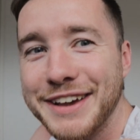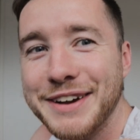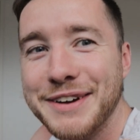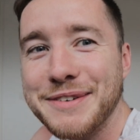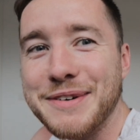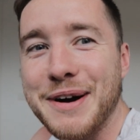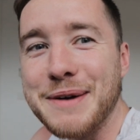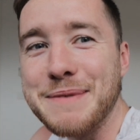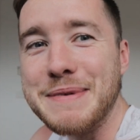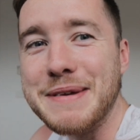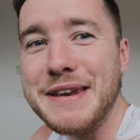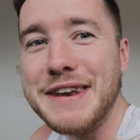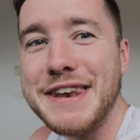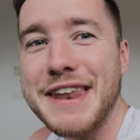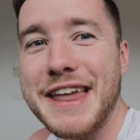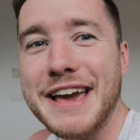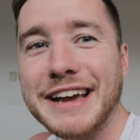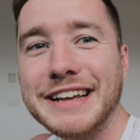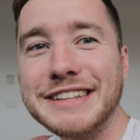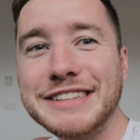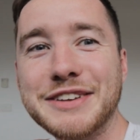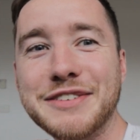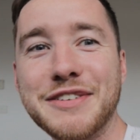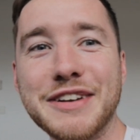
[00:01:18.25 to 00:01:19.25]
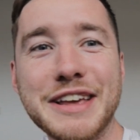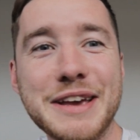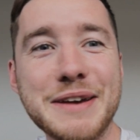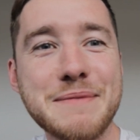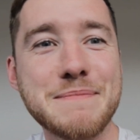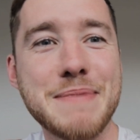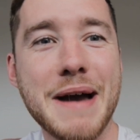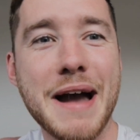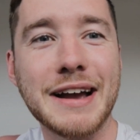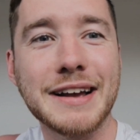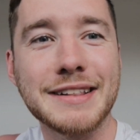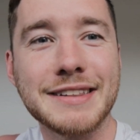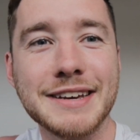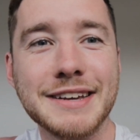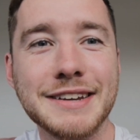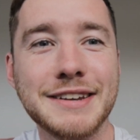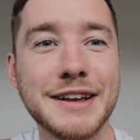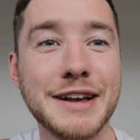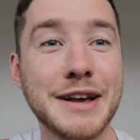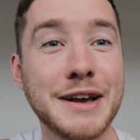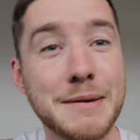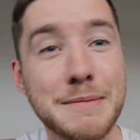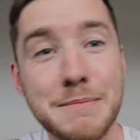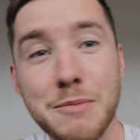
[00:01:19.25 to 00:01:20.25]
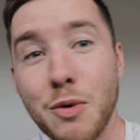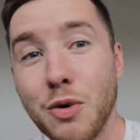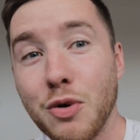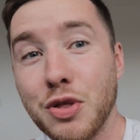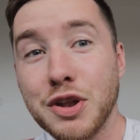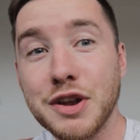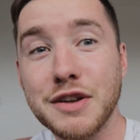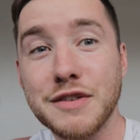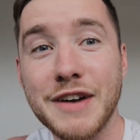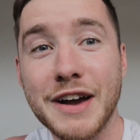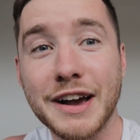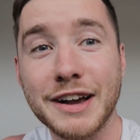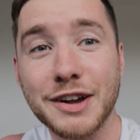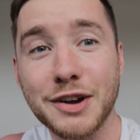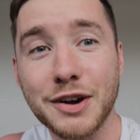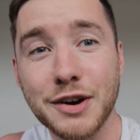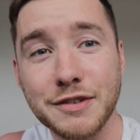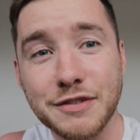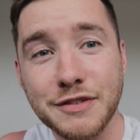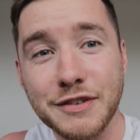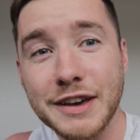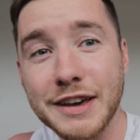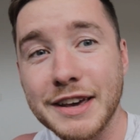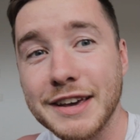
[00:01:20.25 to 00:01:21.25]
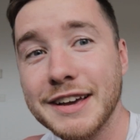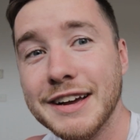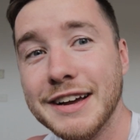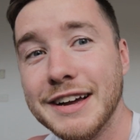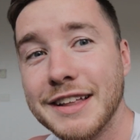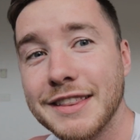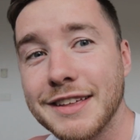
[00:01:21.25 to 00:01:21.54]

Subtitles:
well, I've been negatively impacted more than the Vanguard fee.